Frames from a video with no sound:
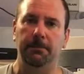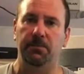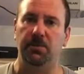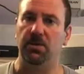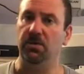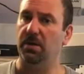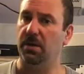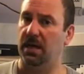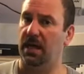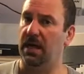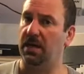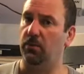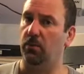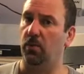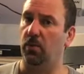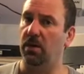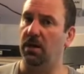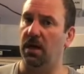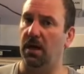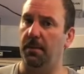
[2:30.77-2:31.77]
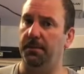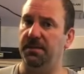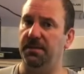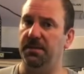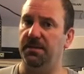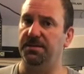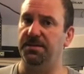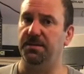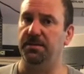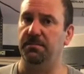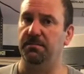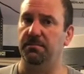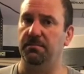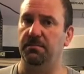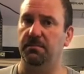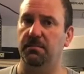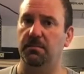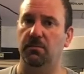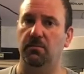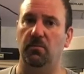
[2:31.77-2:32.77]
you can add one hop addition,
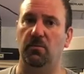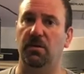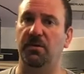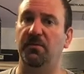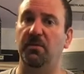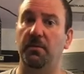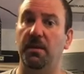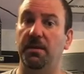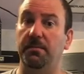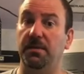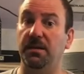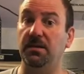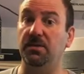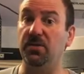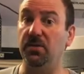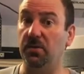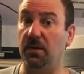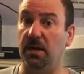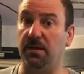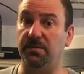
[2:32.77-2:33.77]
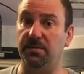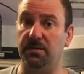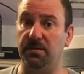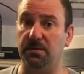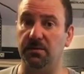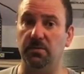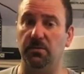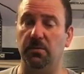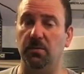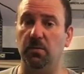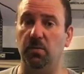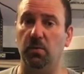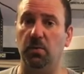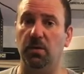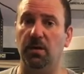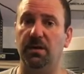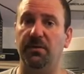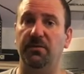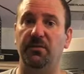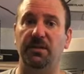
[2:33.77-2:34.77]
whatever it might be, 2 ounces or
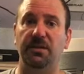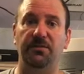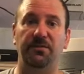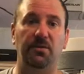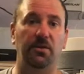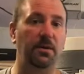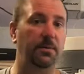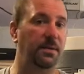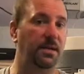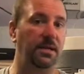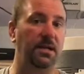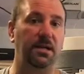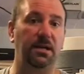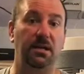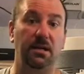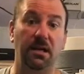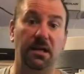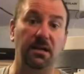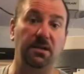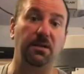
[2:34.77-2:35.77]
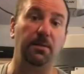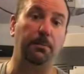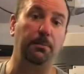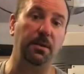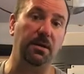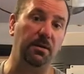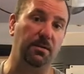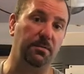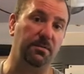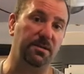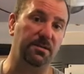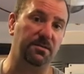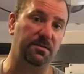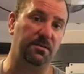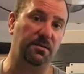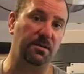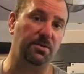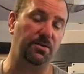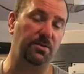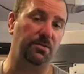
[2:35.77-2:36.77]
whatever, at the very beginning to get the bitterness
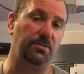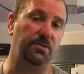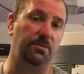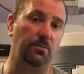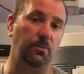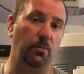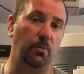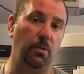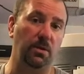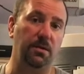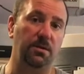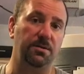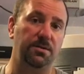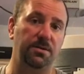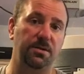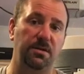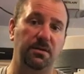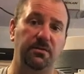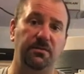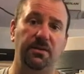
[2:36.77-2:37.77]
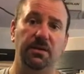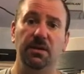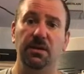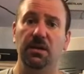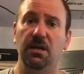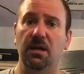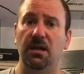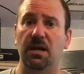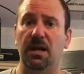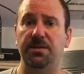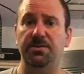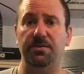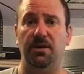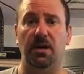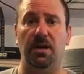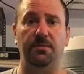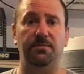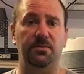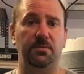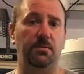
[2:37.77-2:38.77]
that you want to achieve, and add your
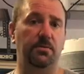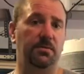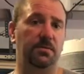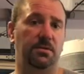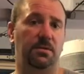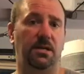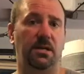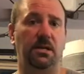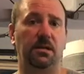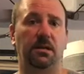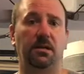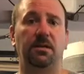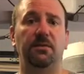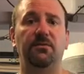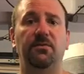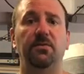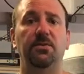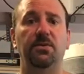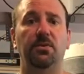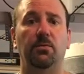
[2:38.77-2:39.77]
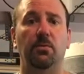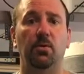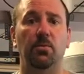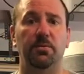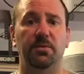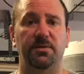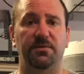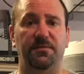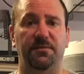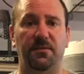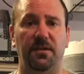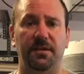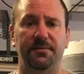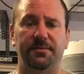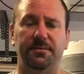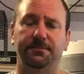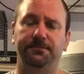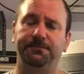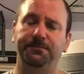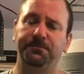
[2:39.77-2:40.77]
hops towards the tail end for your aroma and
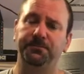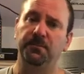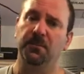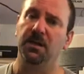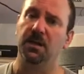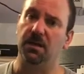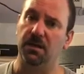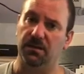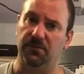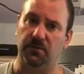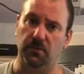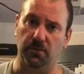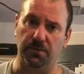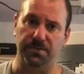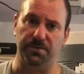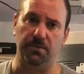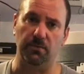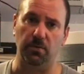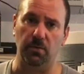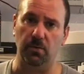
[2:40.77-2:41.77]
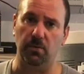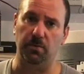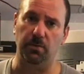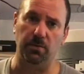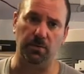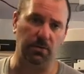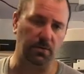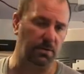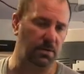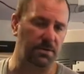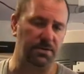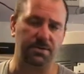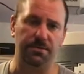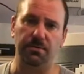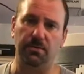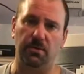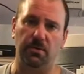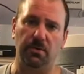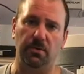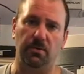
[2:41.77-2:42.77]
flavor. And of course your whirlpooling
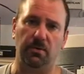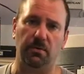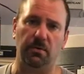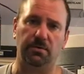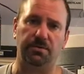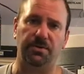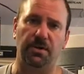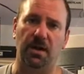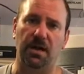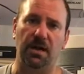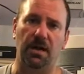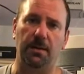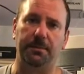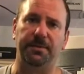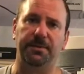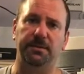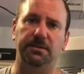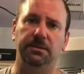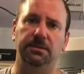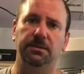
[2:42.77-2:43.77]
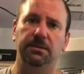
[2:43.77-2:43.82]
or dry hopping.